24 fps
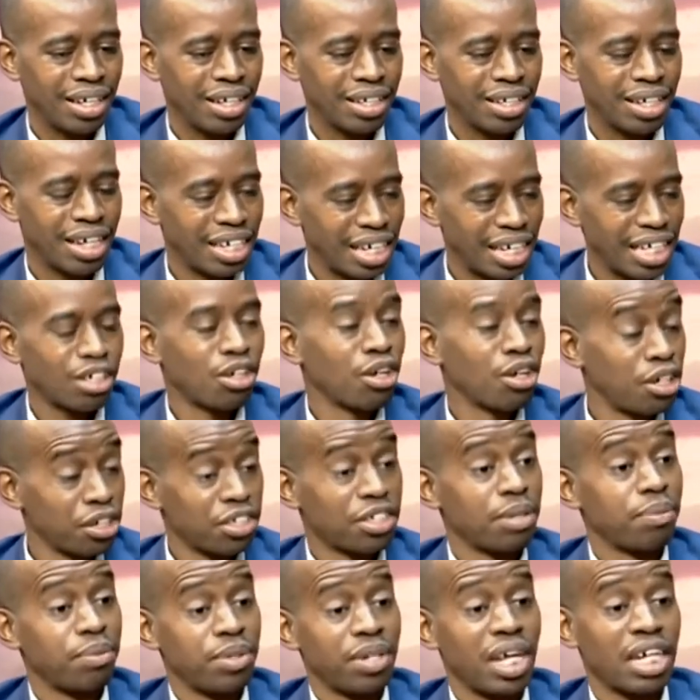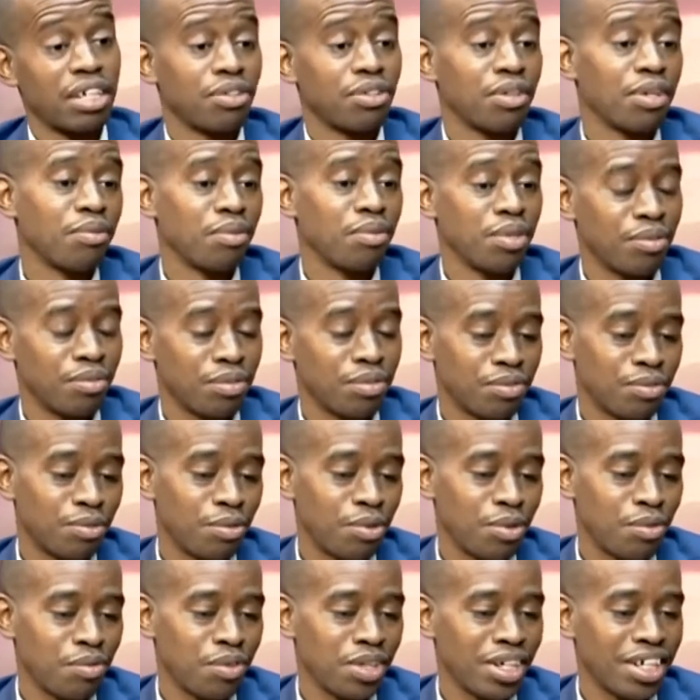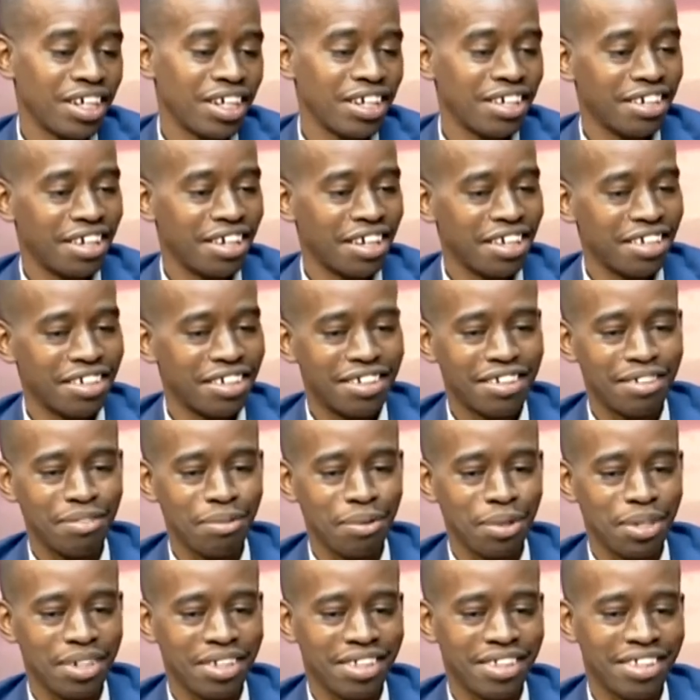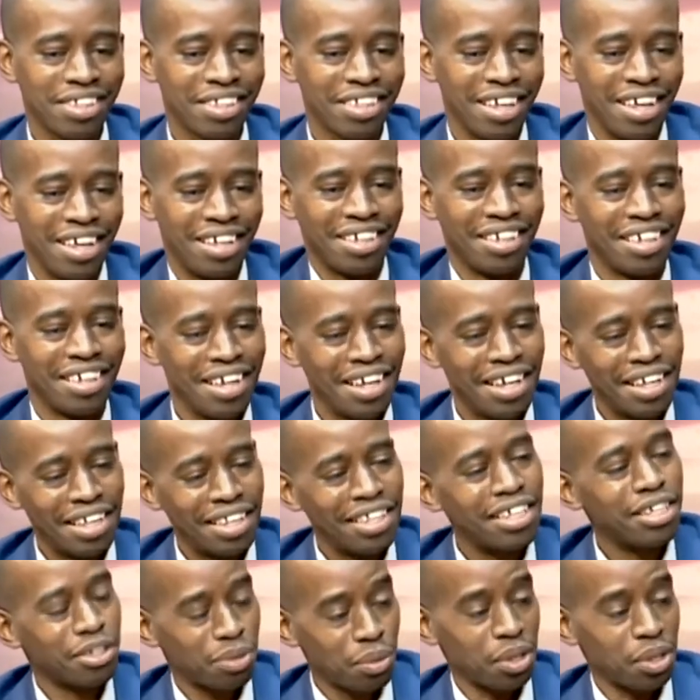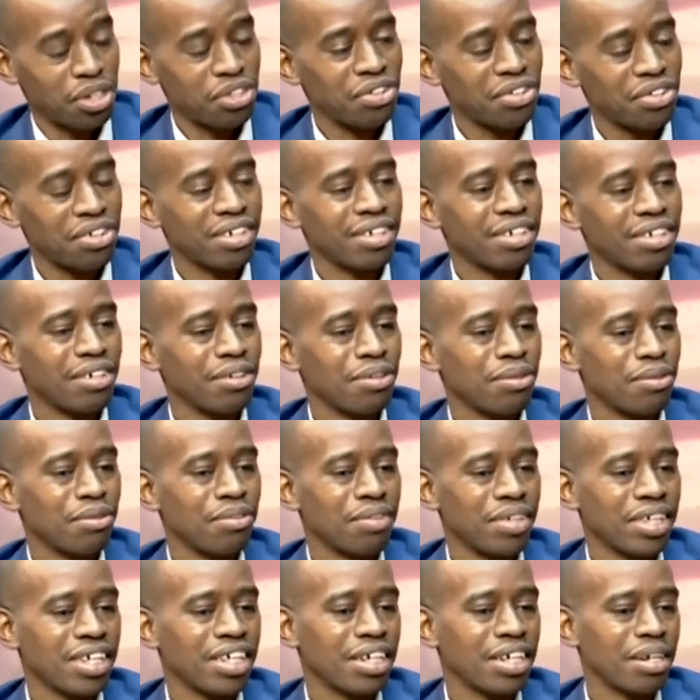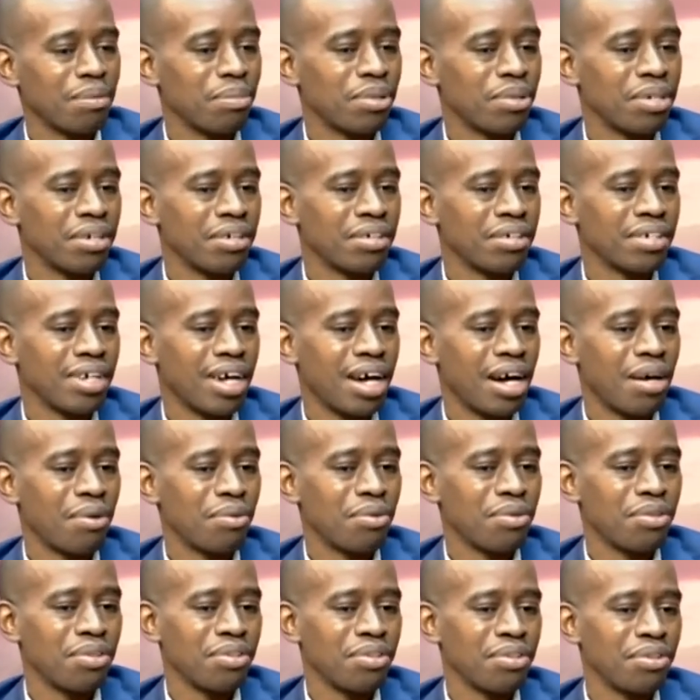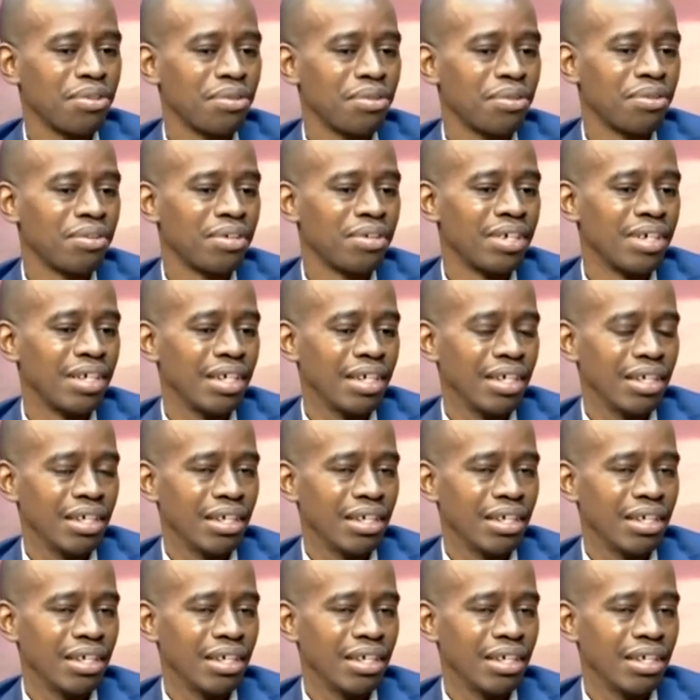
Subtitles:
and at Gloceps, actually, we've really engaged with this question, you know, thinking about how do you